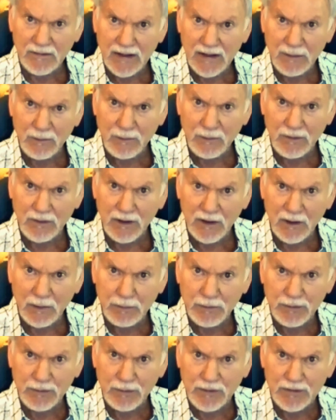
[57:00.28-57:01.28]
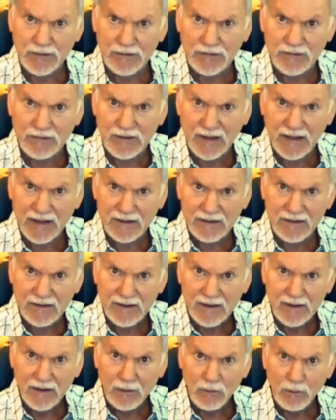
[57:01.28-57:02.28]
that will help you
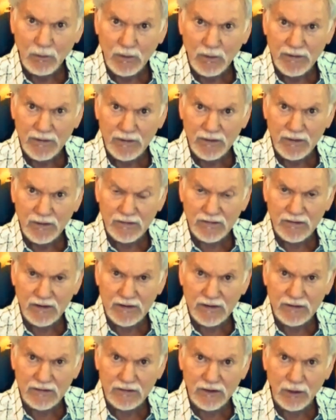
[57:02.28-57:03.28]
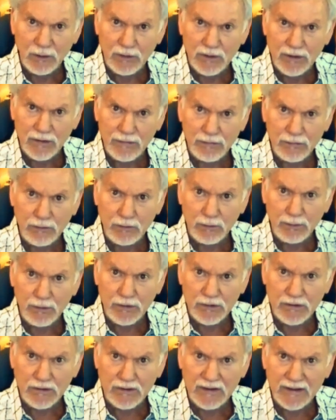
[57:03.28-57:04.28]
understand whether your son is going
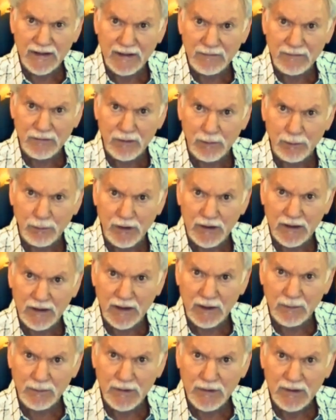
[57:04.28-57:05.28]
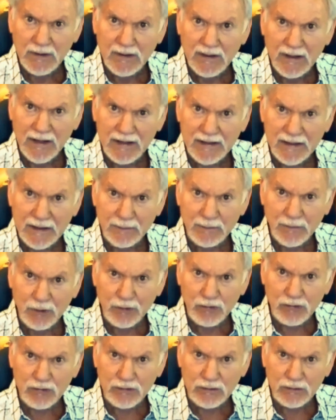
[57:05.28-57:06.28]
through, particularly after a breakup, an
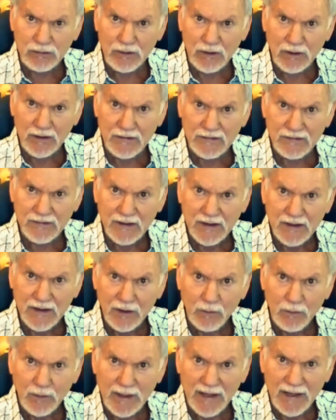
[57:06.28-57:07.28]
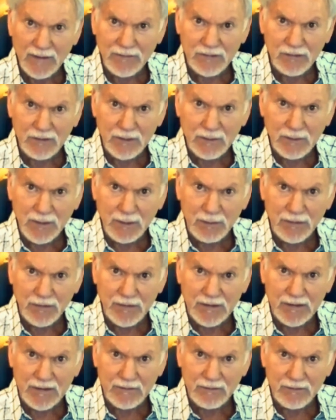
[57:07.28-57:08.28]
emotional loss. We have to
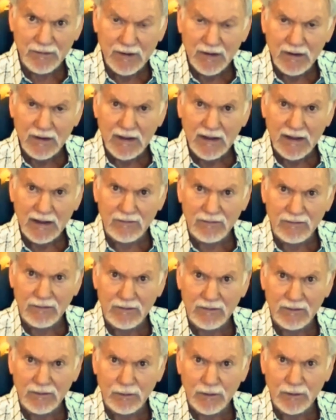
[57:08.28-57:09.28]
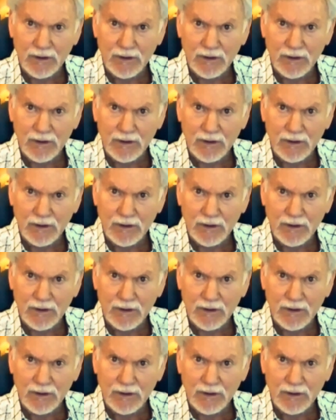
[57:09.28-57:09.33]
remember that if